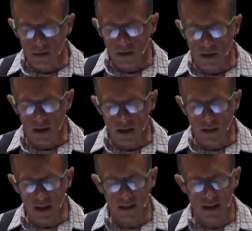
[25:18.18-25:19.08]
I, I
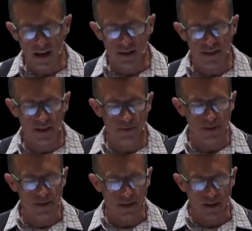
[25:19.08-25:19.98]
like a guy, his name
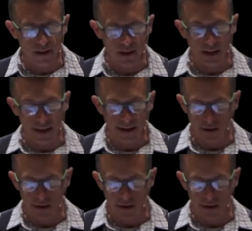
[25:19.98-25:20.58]
is uh, a guy.